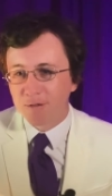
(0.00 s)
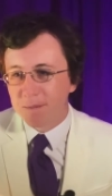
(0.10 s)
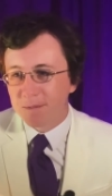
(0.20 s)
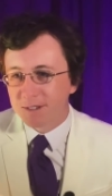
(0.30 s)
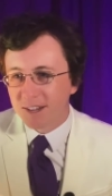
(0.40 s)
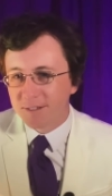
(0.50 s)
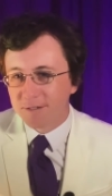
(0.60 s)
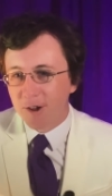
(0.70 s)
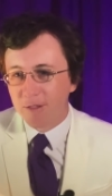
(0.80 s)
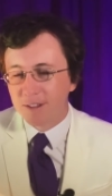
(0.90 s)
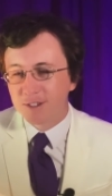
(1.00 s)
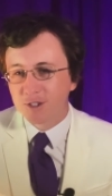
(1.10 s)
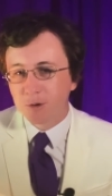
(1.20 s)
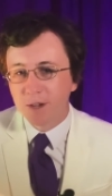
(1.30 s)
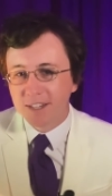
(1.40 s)
3% of the vote, then
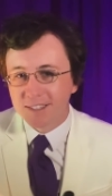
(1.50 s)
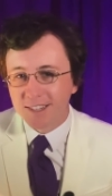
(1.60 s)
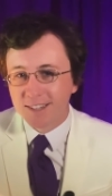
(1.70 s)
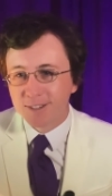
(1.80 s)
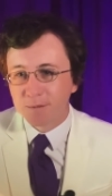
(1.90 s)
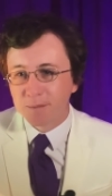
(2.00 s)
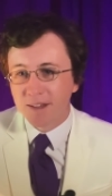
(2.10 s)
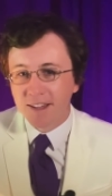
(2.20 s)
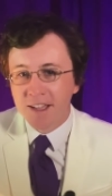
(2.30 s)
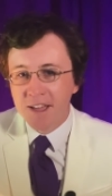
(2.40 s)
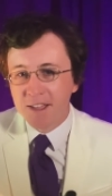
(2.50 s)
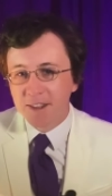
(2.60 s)
squeaks into being,